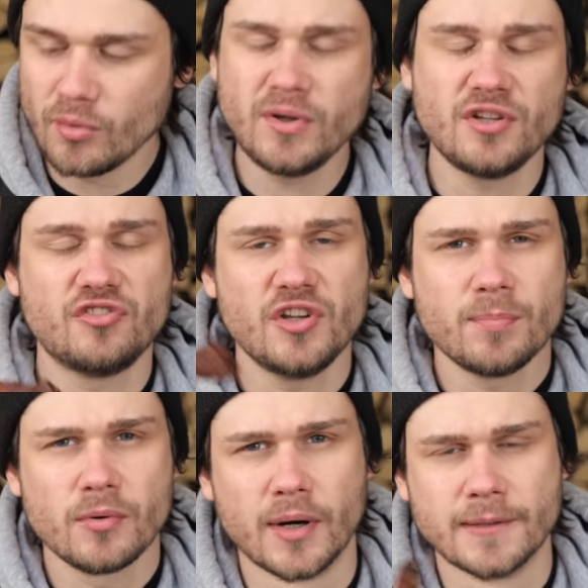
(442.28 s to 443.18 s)
But with the
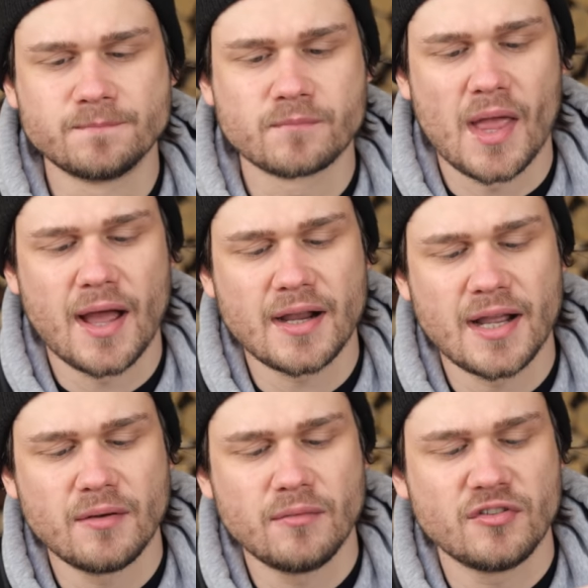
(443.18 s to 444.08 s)
cheaper one, I
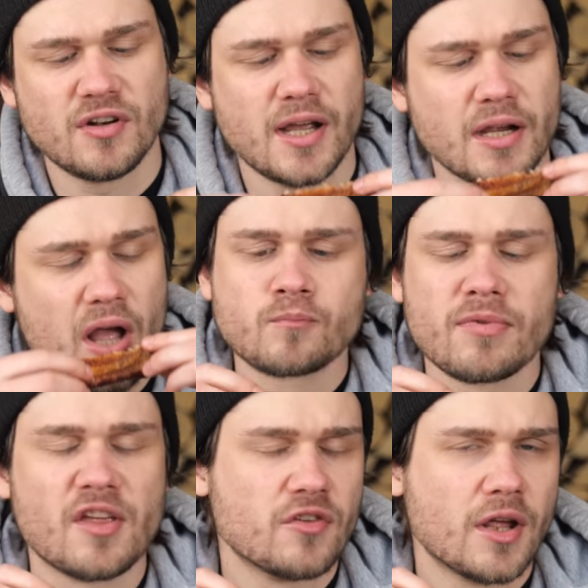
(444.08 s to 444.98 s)
kind of was like,
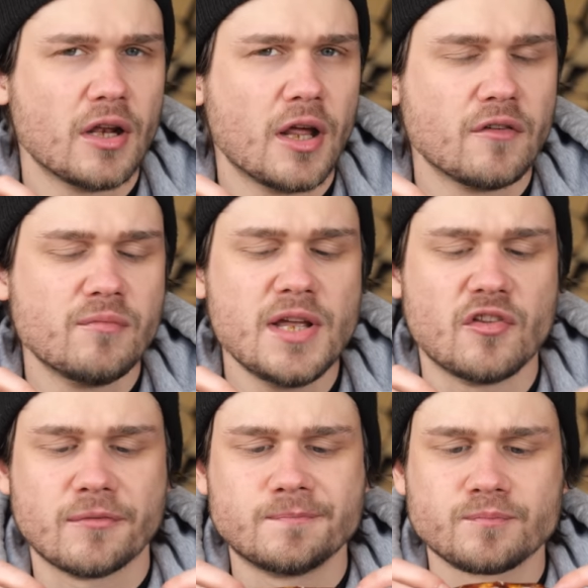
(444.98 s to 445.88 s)
there's not a lot of
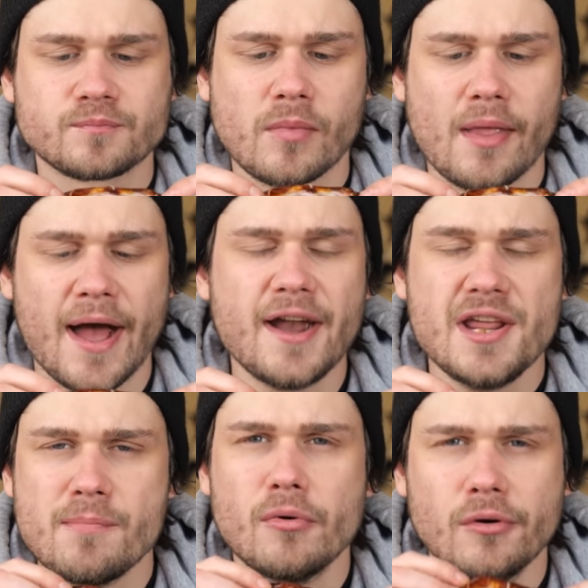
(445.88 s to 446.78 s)
meat. I
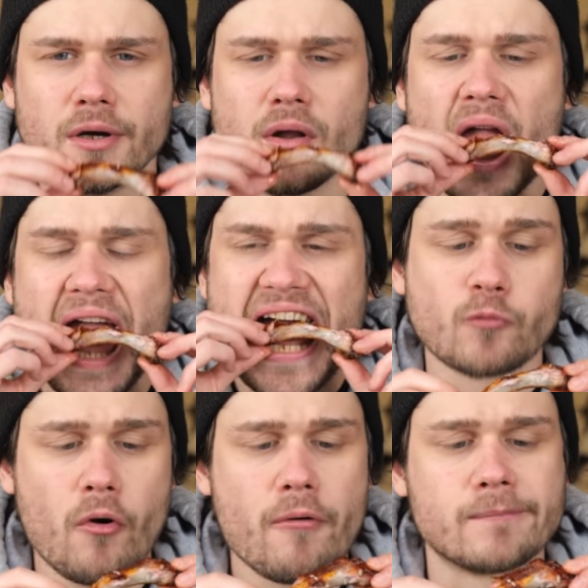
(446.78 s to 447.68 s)
need more.
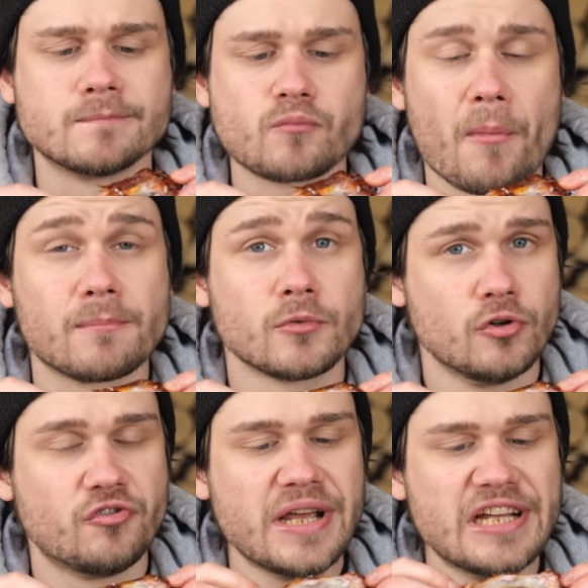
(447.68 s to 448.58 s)
Oh,
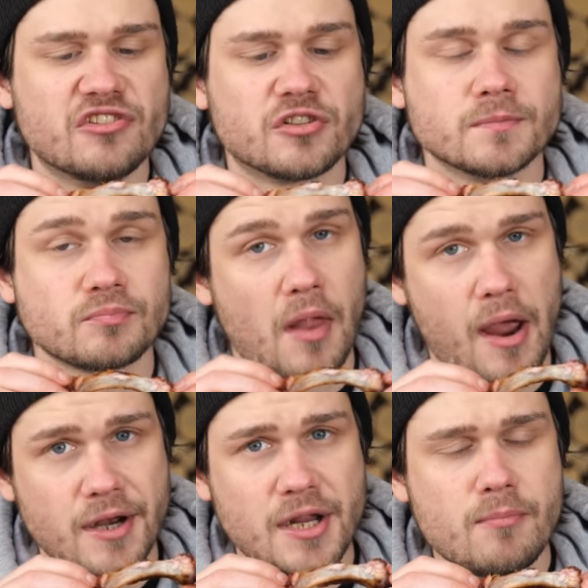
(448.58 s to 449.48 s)
good taste.
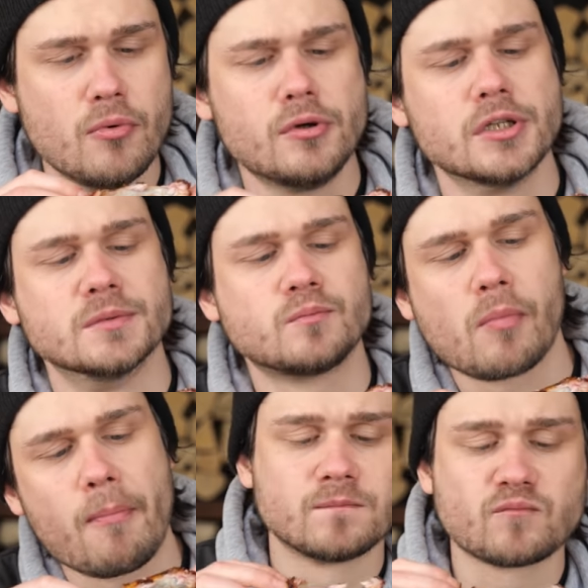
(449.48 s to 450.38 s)
I need more.
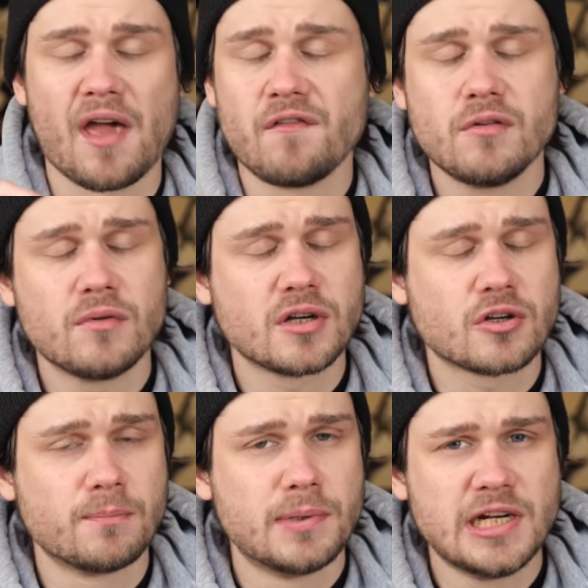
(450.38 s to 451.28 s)
If you want to
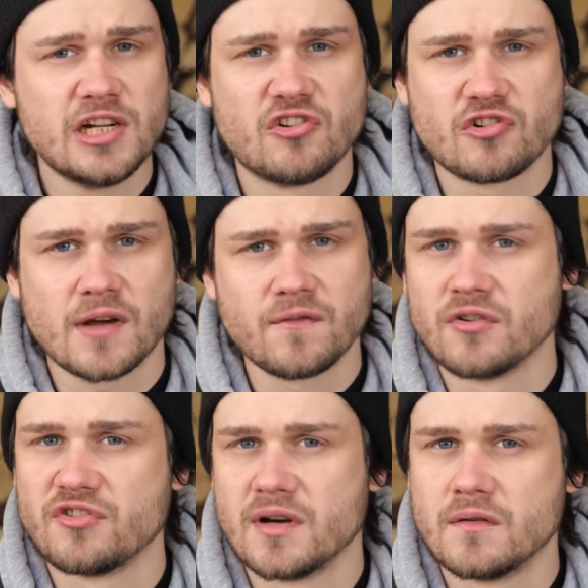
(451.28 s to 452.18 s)
completely stuff
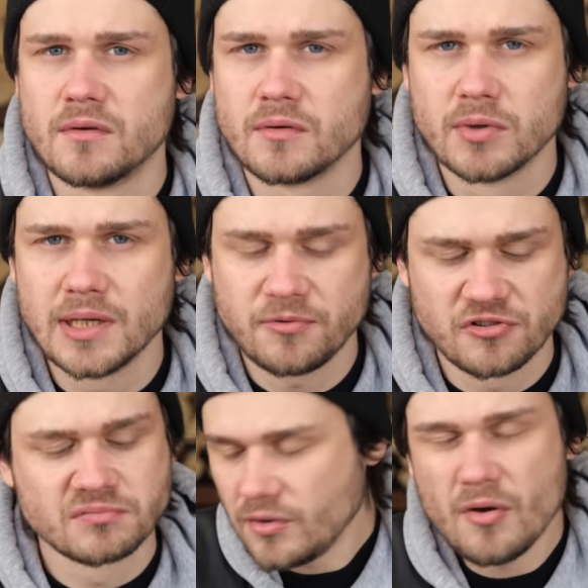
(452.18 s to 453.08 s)
yourself with
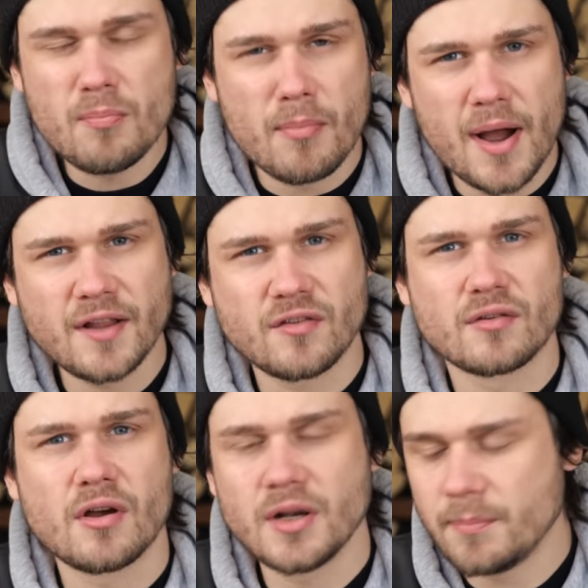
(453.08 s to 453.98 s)
ribs, you might
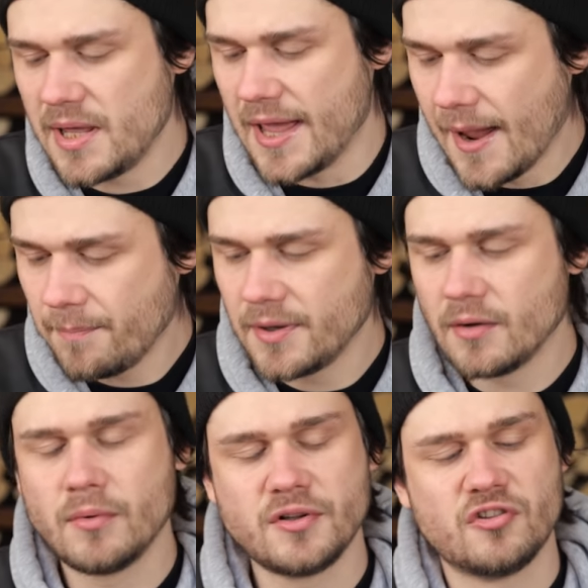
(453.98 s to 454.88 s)
gonna be
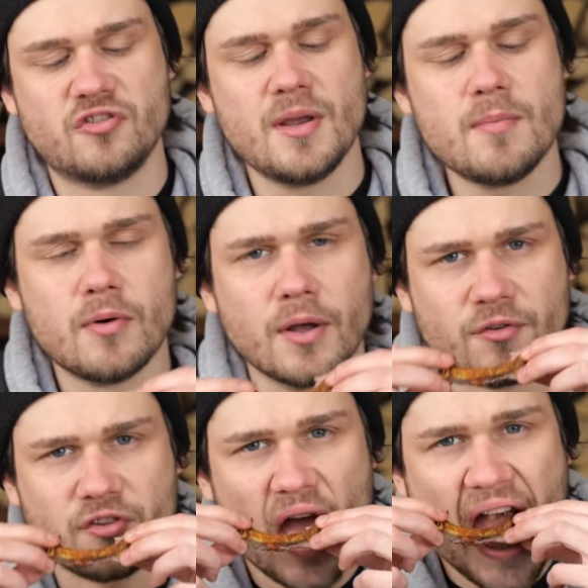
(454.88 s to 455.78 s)
happier with the cheap
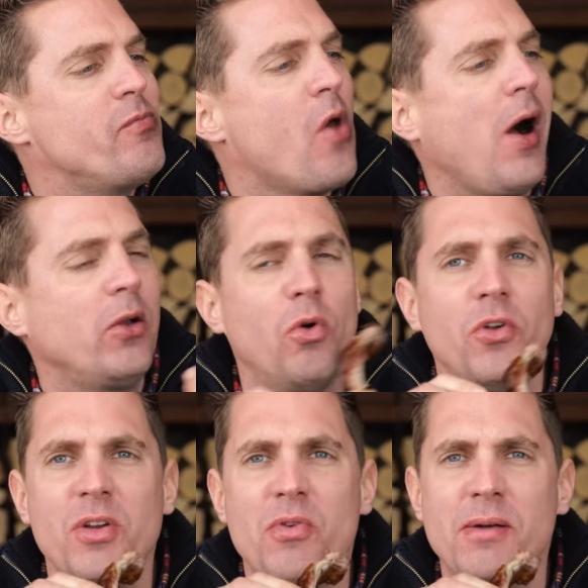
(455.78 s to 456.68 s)
ones. The high
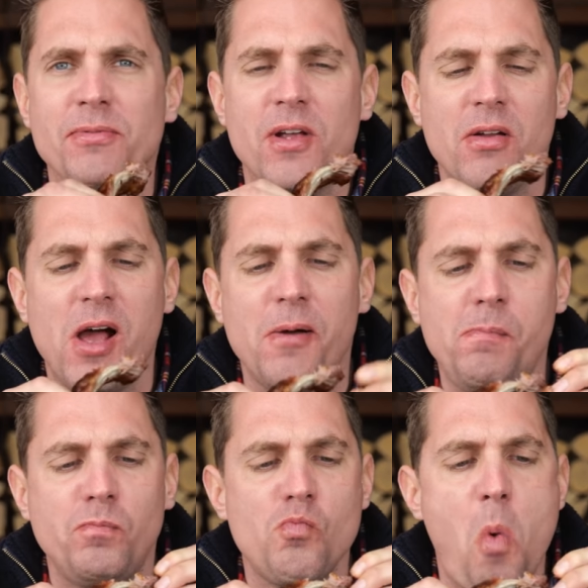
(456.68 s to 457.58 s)
quality ribs, they like
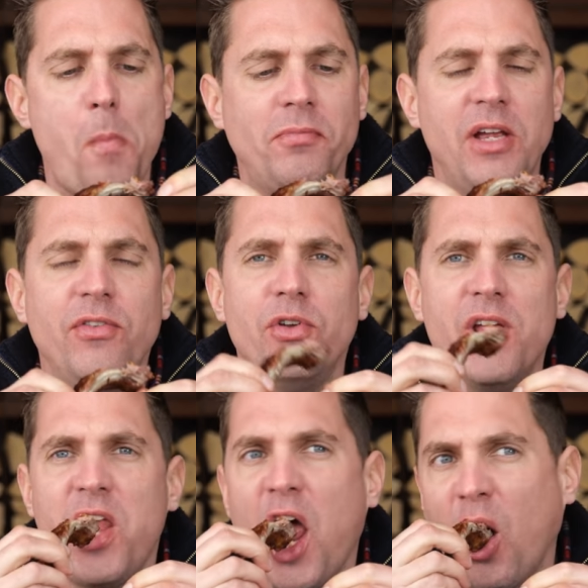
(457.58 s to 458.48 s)
give you
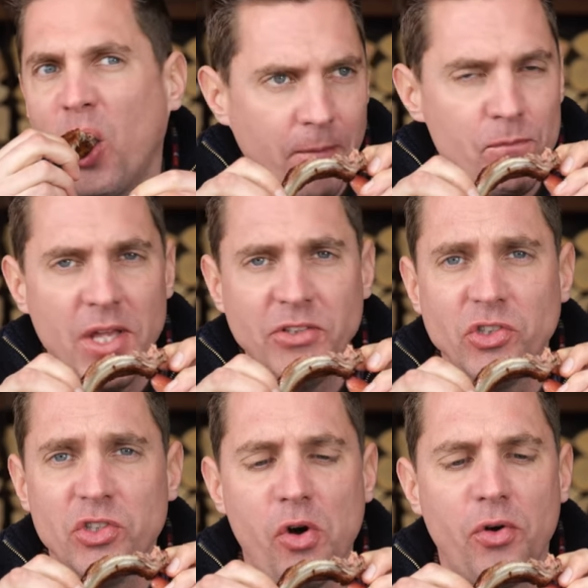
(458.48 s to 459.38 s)
that
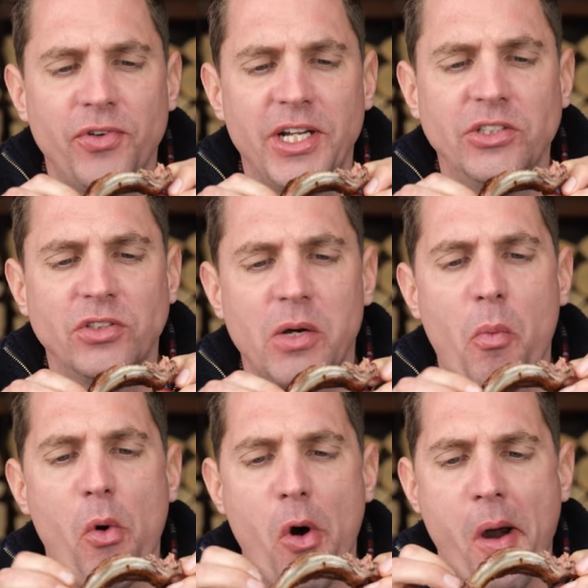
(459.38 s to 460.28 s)
instant notification like,
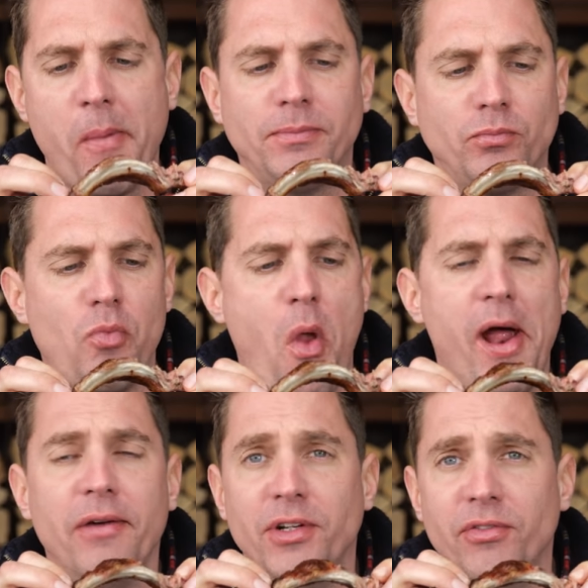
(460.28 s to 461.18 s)
oh,
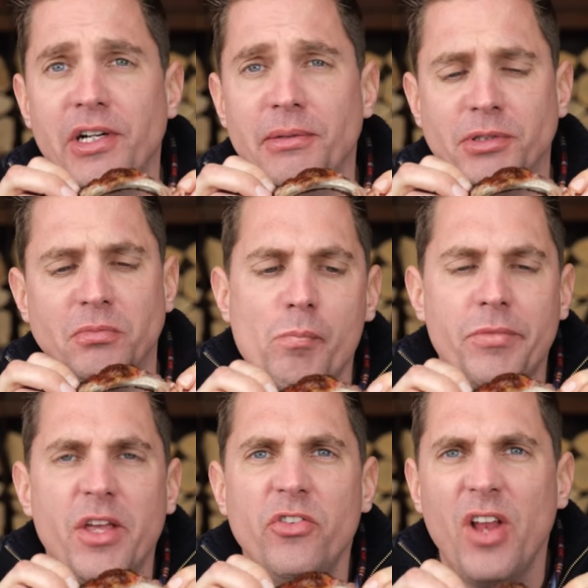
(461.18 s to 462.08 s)
heavy ribs.
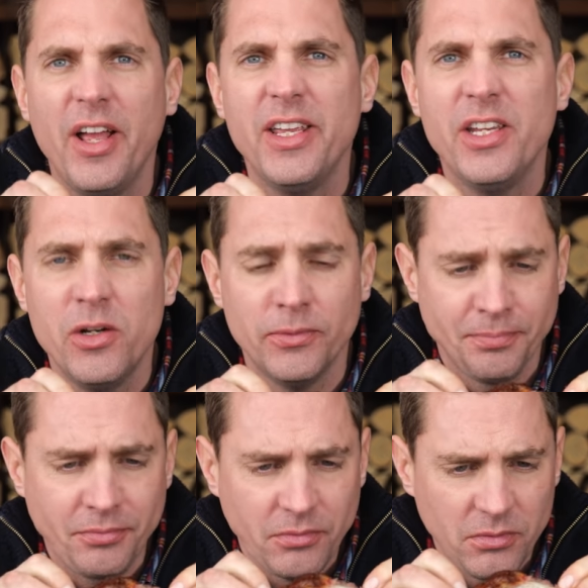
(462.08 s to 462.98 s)
It's like
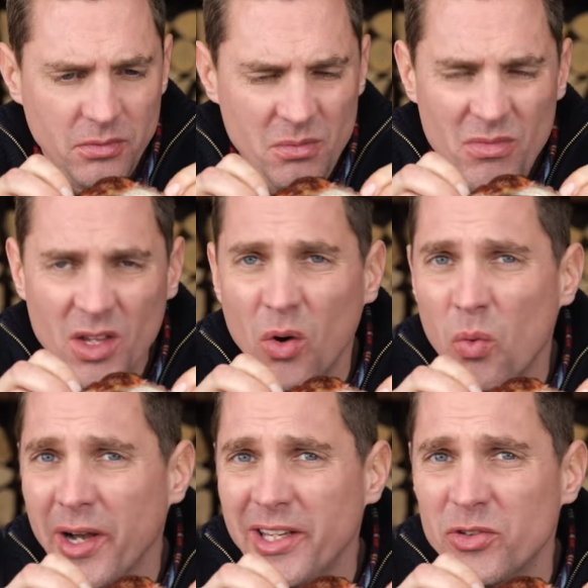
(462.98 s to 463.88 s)
eating a
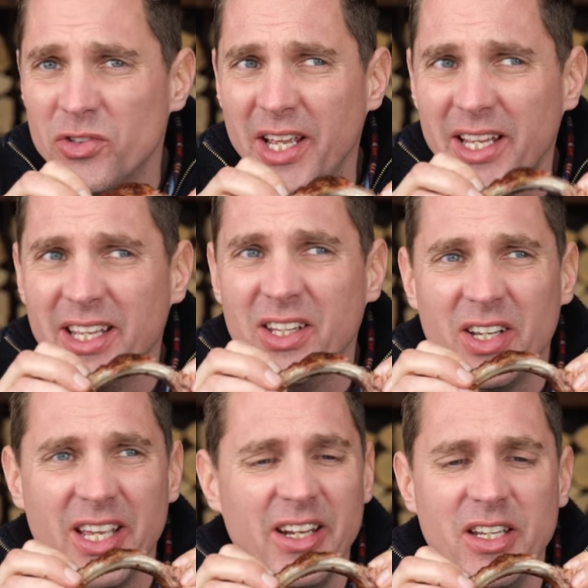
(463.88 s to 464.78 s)
Wagyu steak and
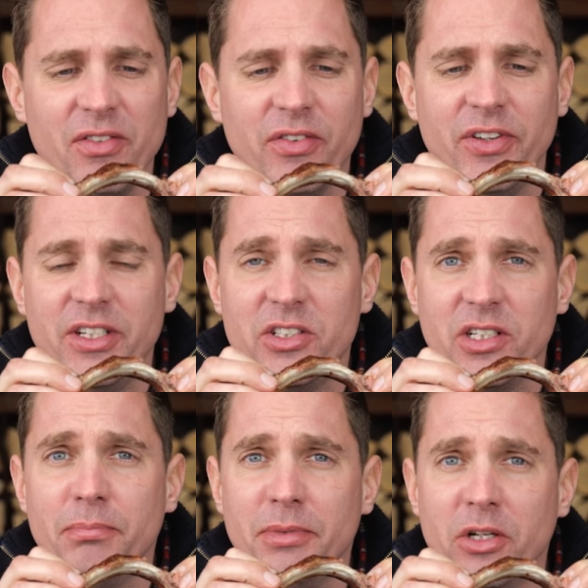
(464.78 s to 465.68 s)
you can't even finish
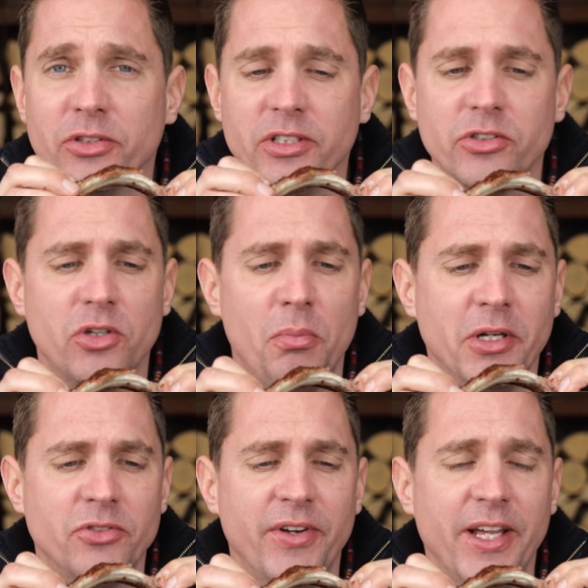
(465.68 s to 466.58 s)
it because there's so
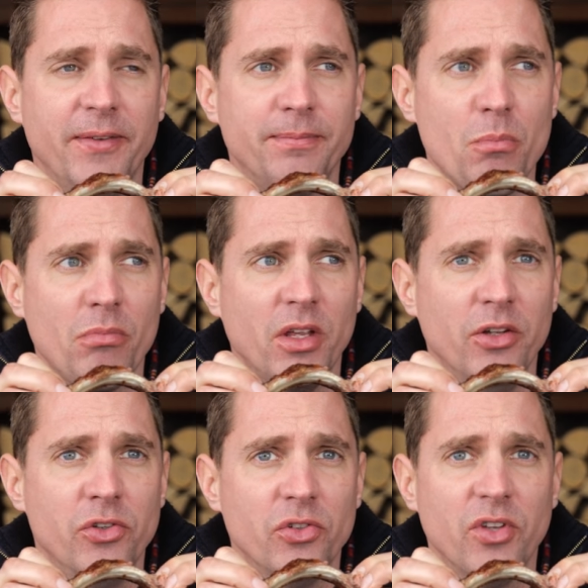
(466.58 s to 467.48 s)
much fat.
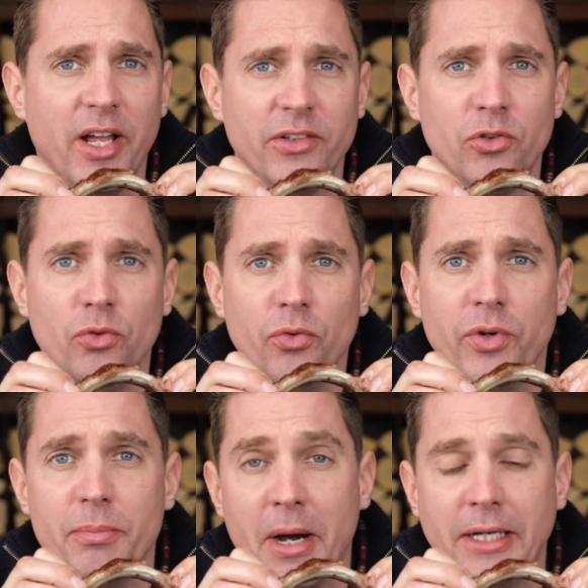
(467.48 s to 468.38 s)
You just like two,
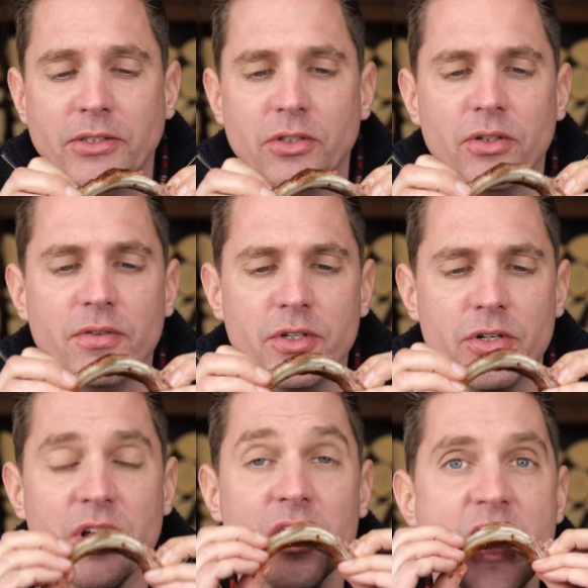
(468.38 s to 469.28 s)
three bites, you're,
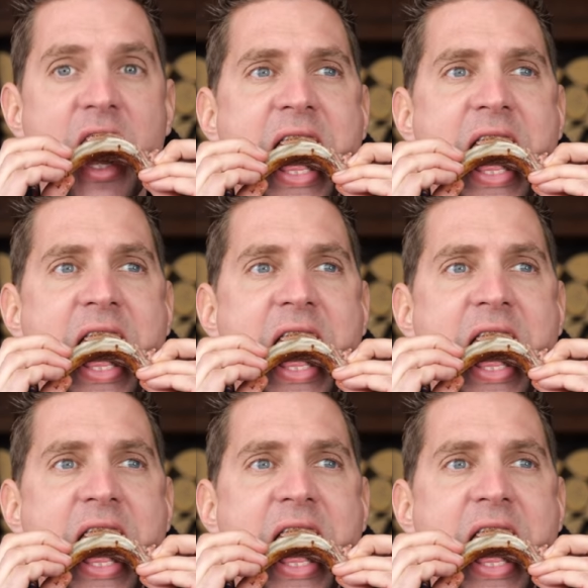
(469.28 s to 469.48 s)
you're done.